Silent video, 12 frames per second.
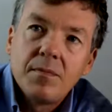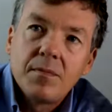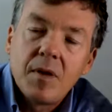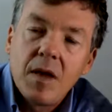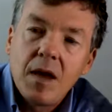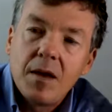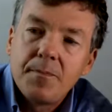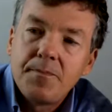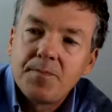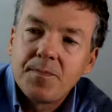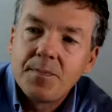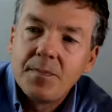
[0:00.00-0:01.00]
Okay.
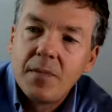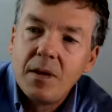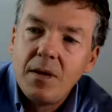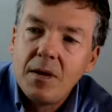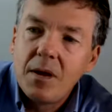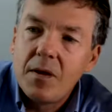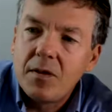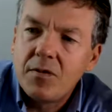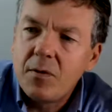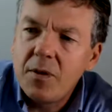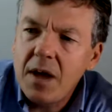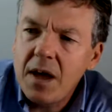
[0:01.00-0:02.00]
All right.
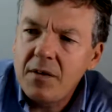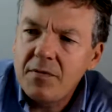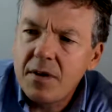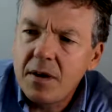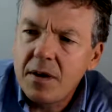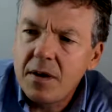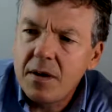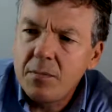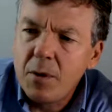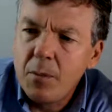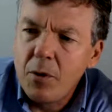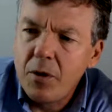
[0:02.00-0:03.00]
So we have
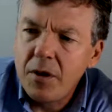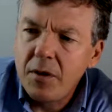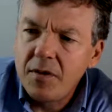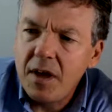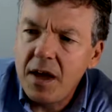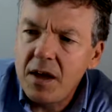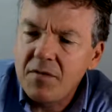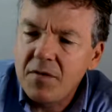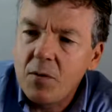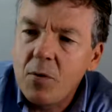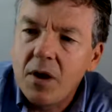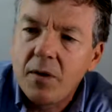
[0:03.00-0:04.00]
Memorial Day
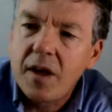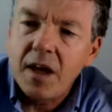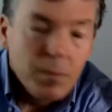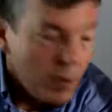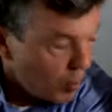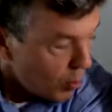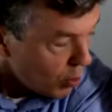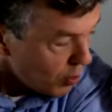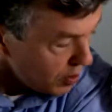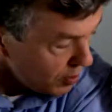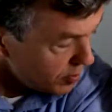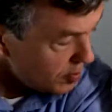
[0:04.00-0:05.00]
for what? Okay.
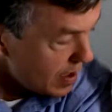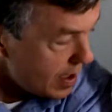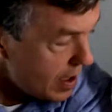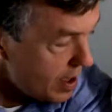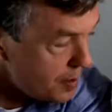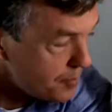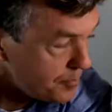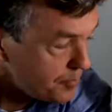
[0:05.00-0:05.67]
Memorial Day